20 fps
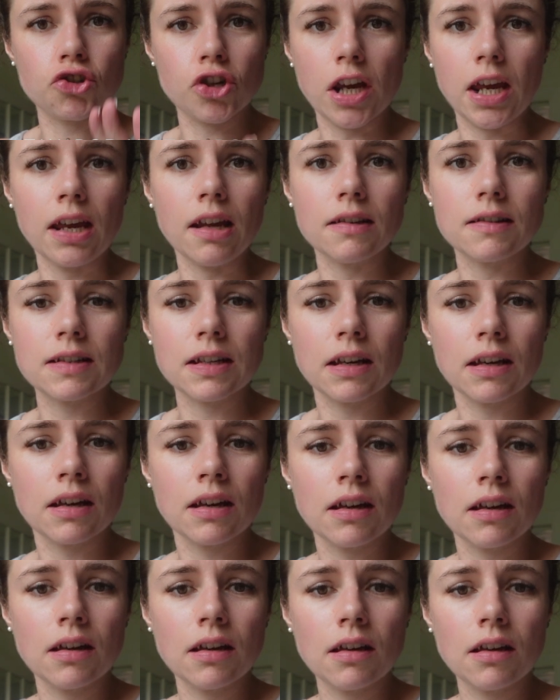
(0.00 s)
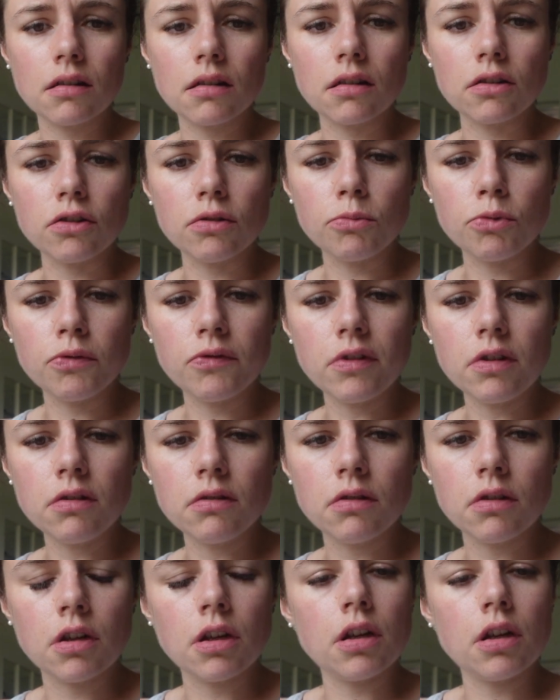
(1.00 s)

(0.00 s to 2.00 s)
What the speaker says: trait. Are you moving?